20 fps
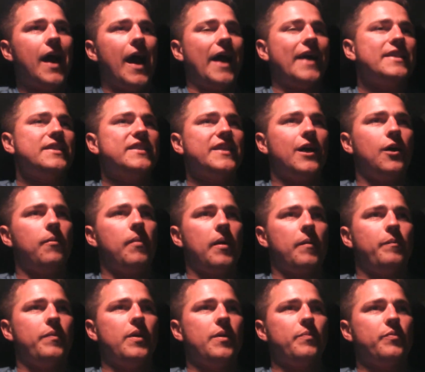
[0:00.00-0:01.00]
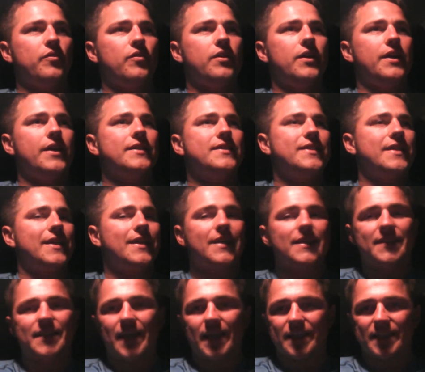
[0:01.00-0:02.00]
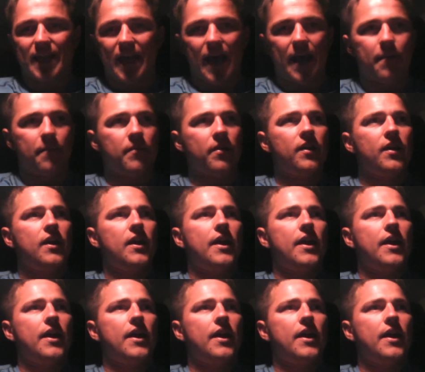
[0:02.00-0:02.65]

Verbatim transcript: I tell my people it's gonna take time.